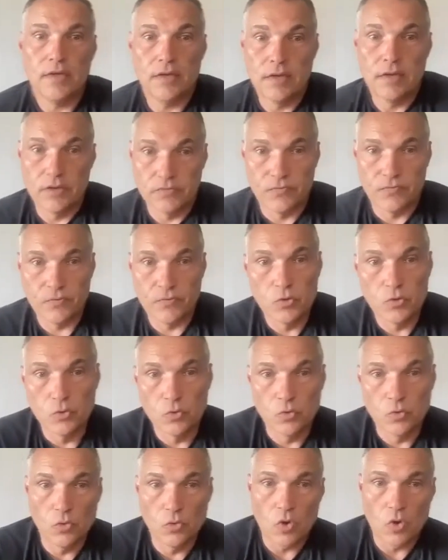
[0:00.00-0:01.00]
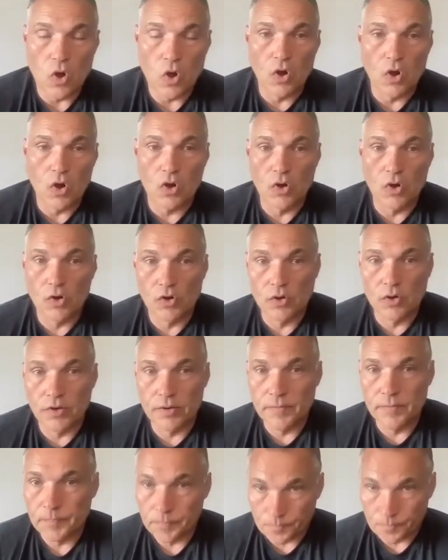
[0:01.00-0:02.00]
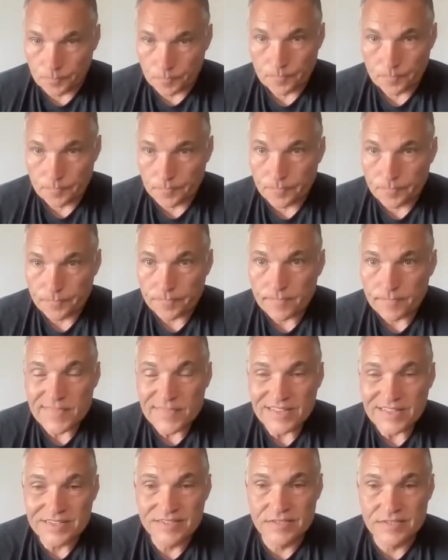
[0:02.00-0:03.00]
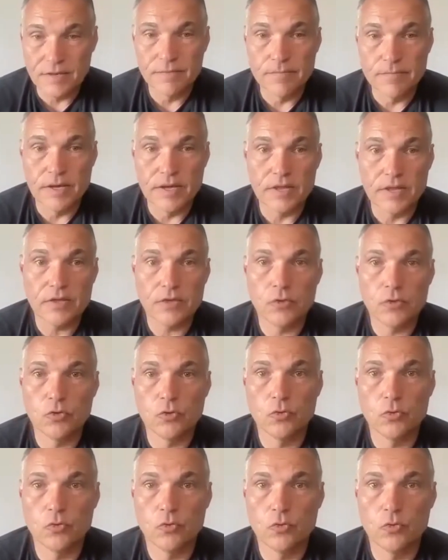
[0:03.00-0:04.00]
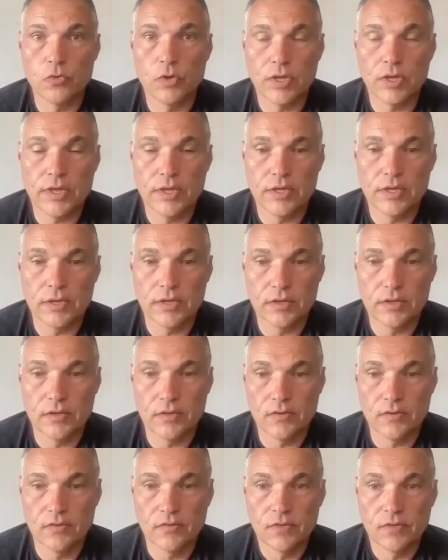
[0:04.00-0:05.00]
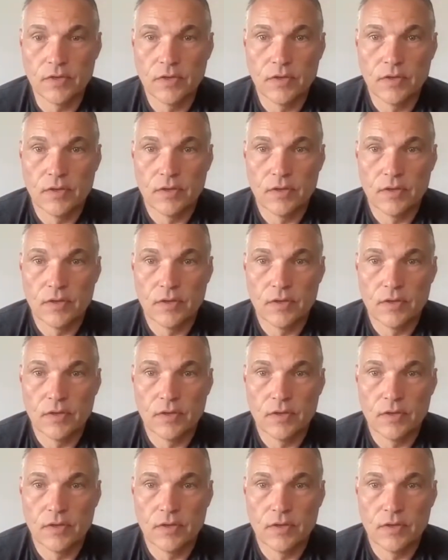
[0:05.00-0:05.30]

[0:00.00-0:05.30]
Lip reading: If you are somebody who is